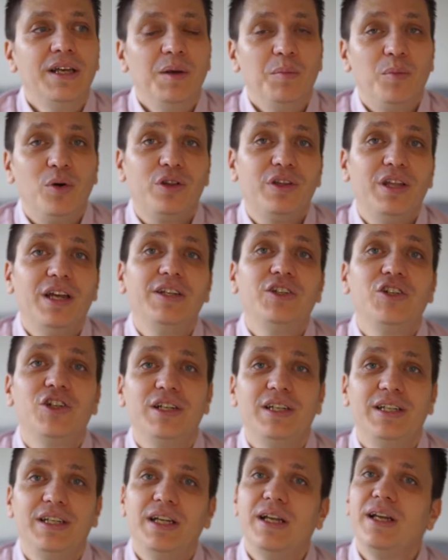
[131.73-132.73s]

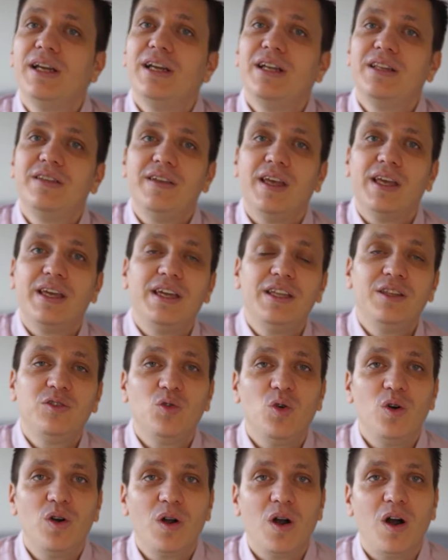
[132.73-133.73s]
potentially taken
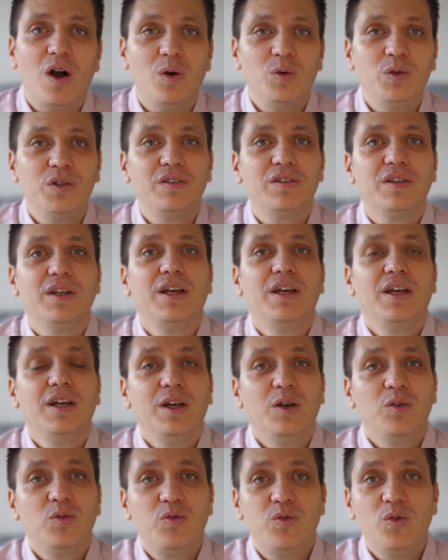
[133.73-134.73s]
into account
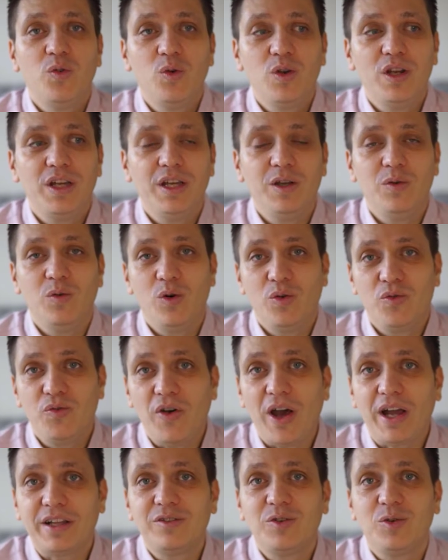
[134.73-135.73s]
fully or
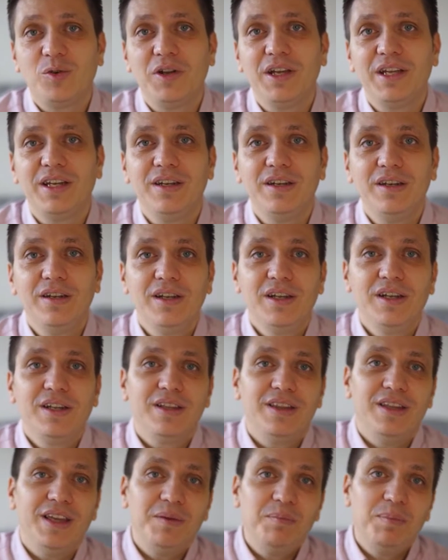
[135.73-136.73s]
factor in
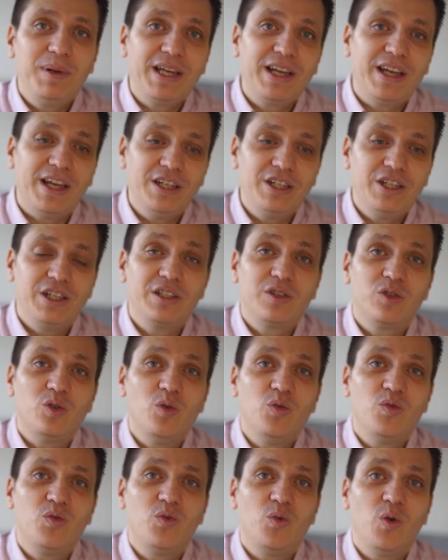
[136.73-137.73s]
the implications
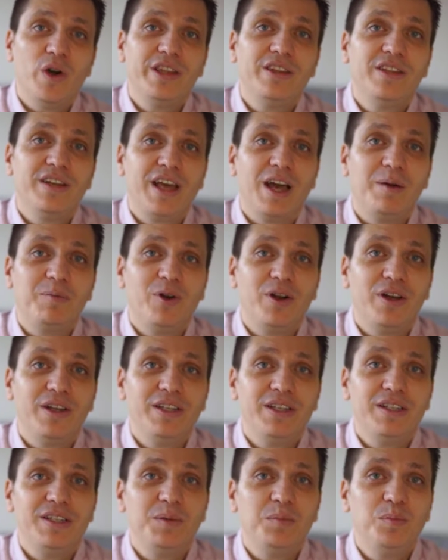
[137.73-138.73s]
of when the camera
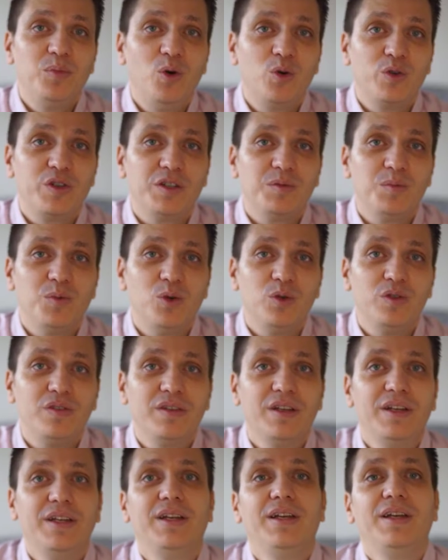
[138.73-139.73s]
is in portrait mode.
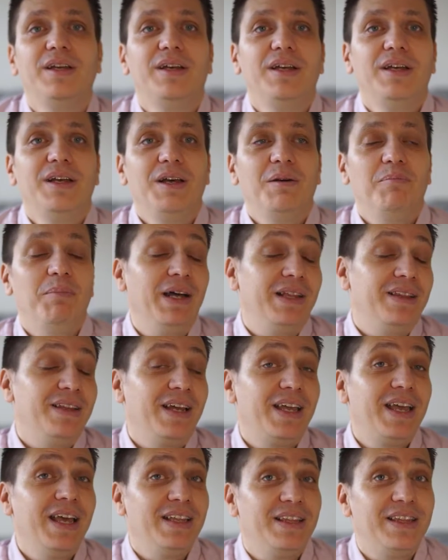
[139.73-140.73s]
But
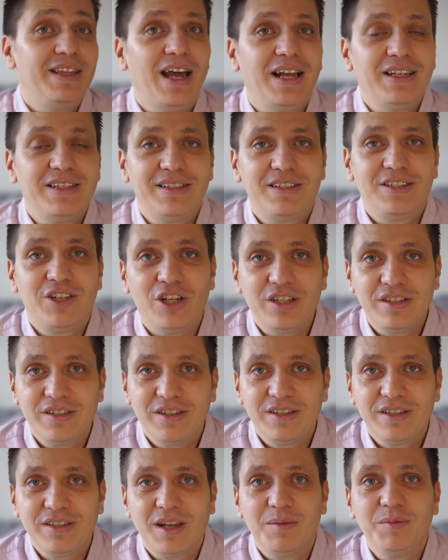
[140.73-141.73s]
again, that's just
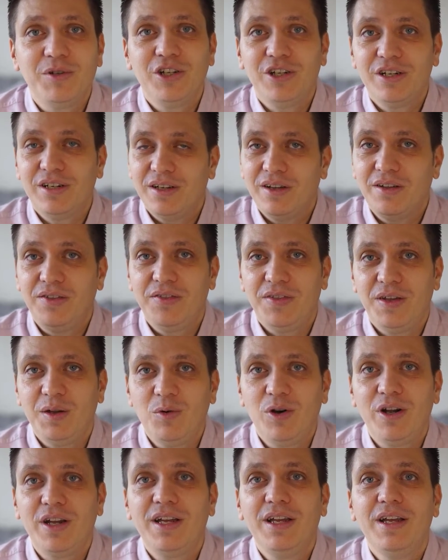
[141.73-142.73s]
an assumption, a
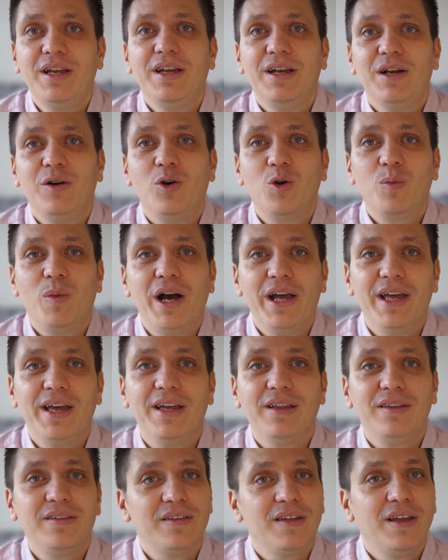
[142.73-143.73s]
theory on my
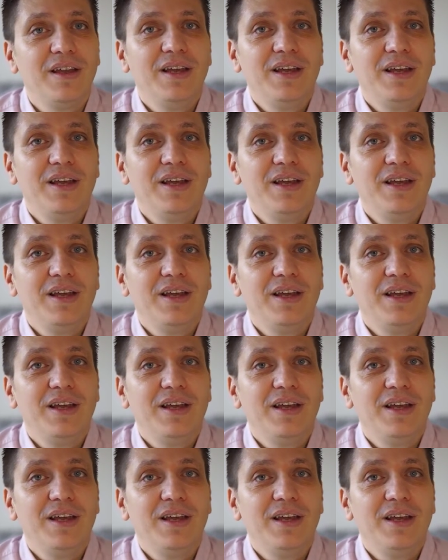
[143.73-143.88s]
end,